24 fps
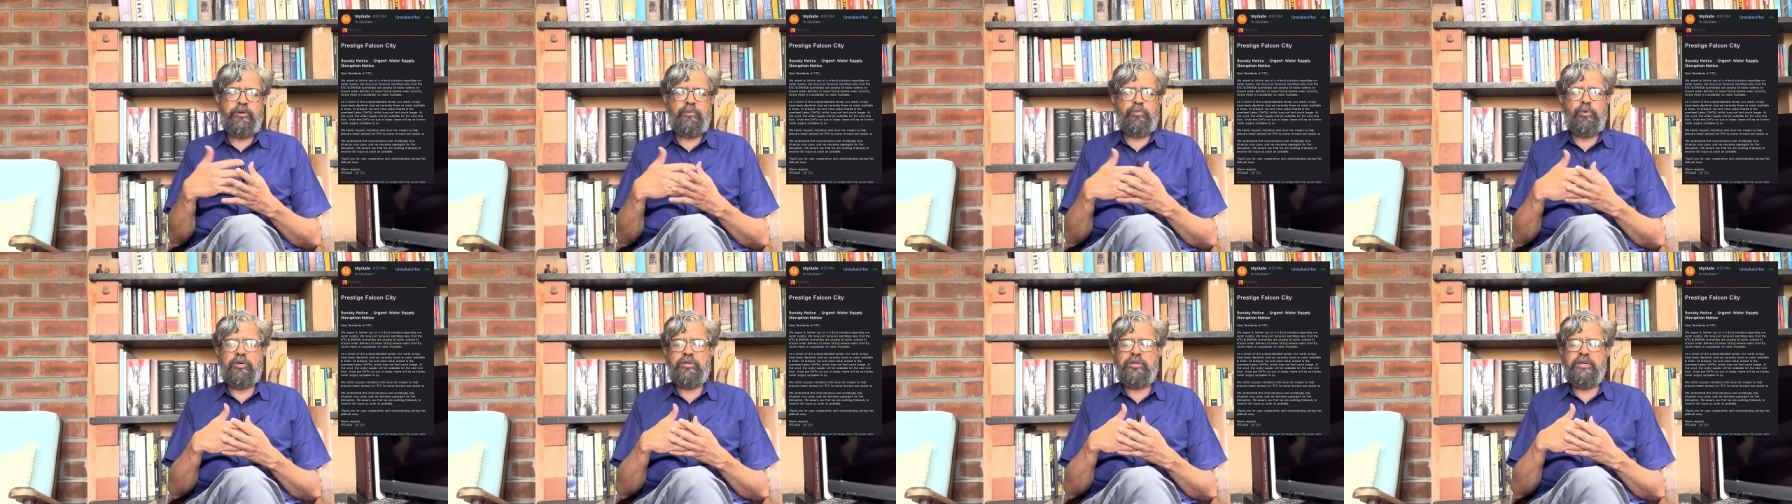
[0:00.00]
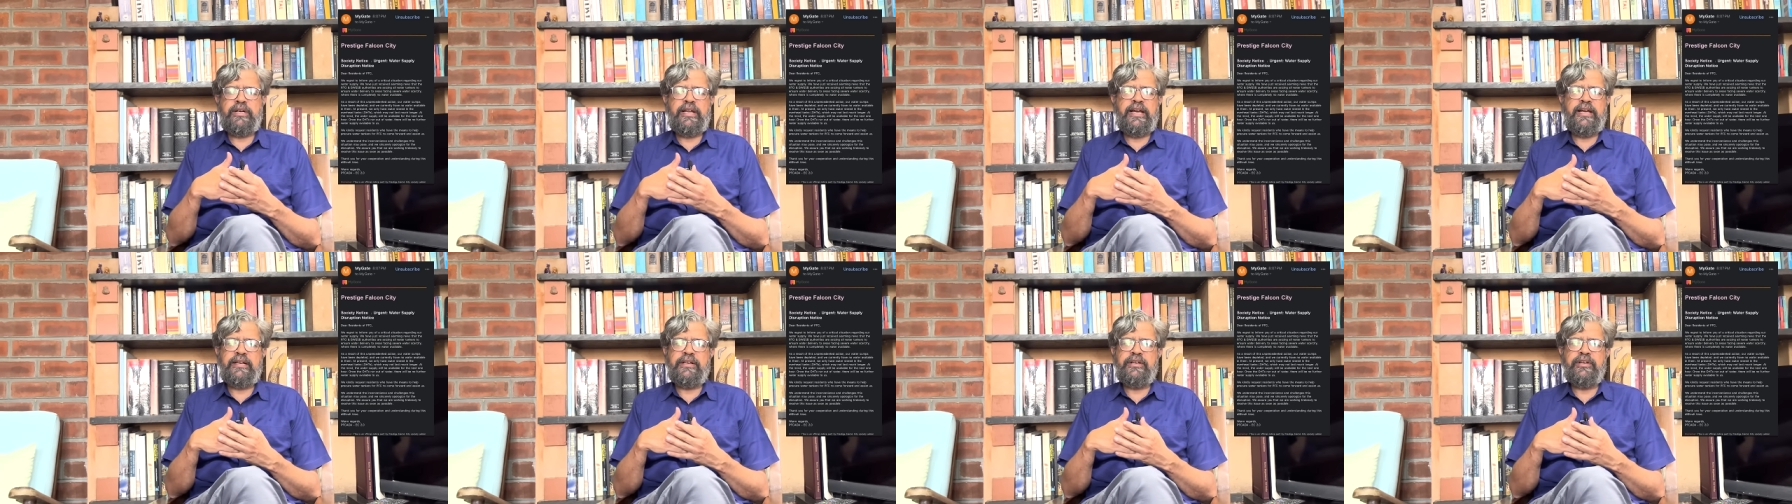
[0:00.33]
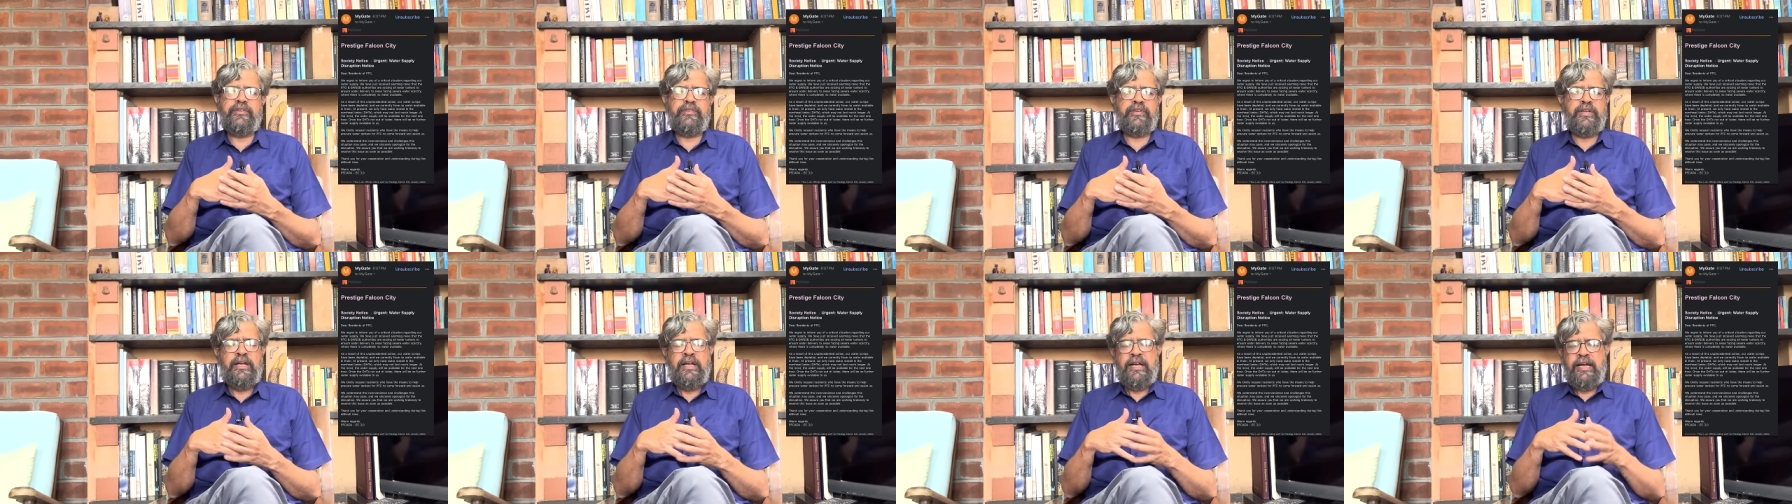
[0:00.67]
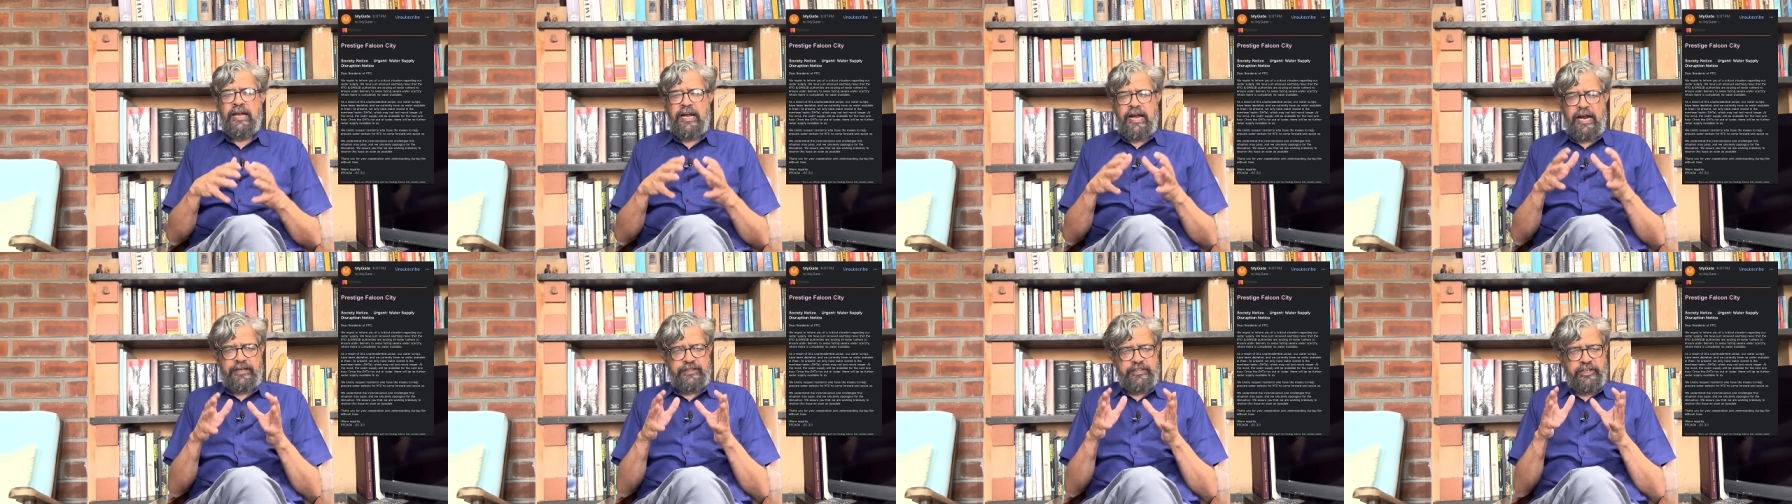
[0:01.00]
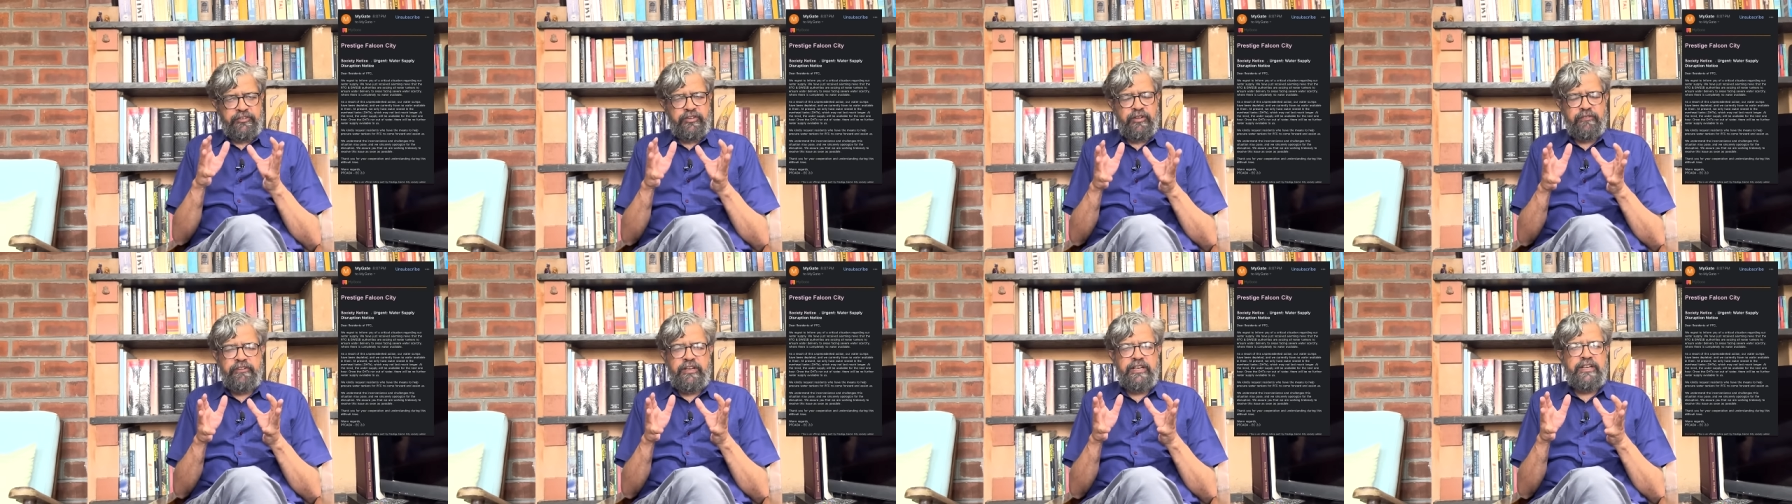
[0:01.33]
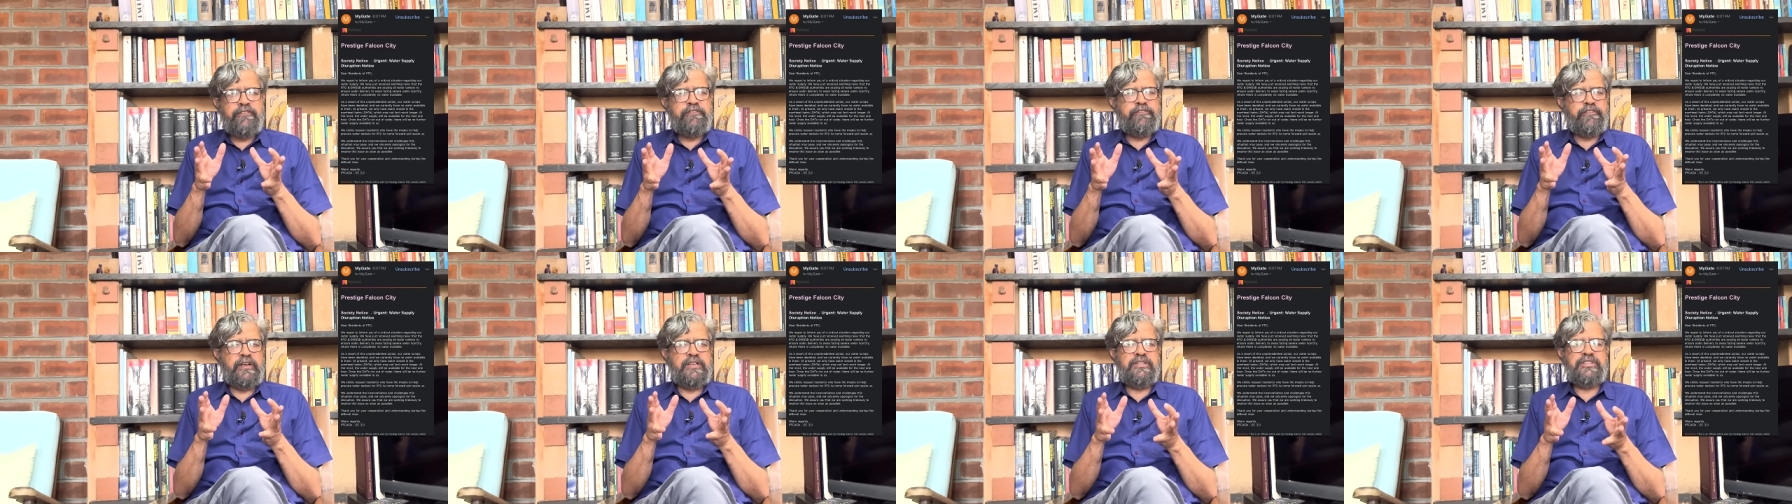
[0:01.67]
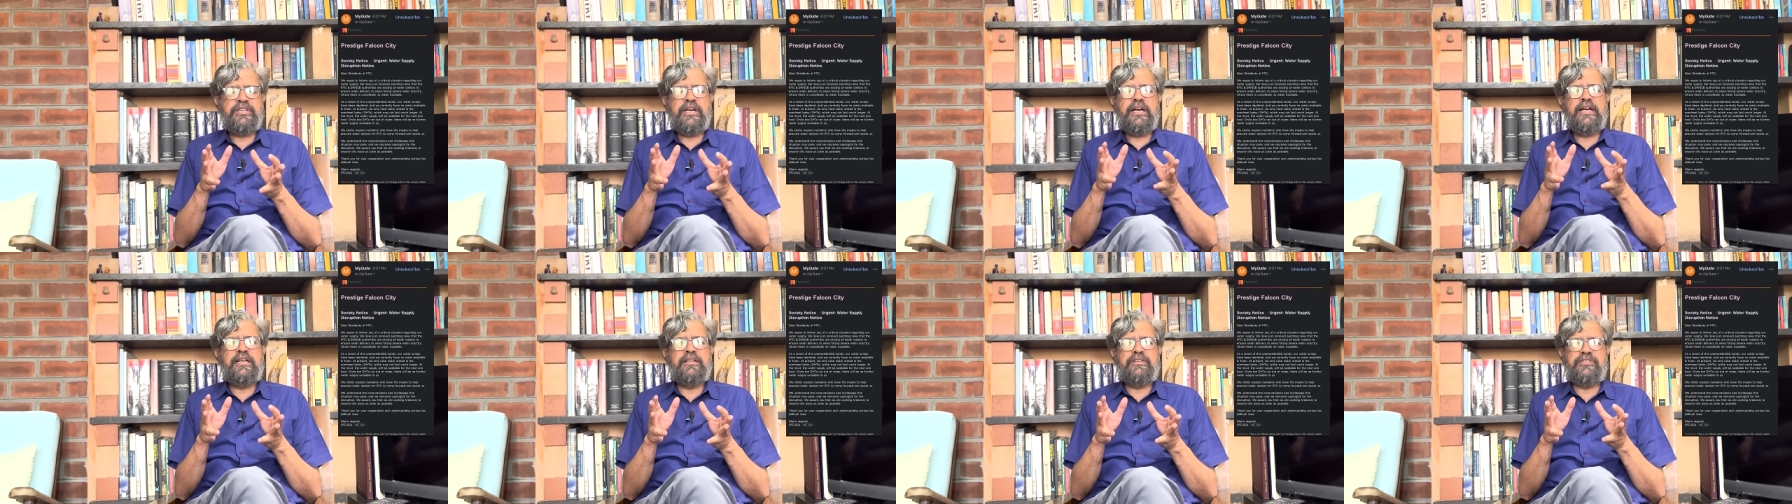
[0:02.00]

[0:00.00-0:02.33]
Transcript: water tankers, and that's a very fragile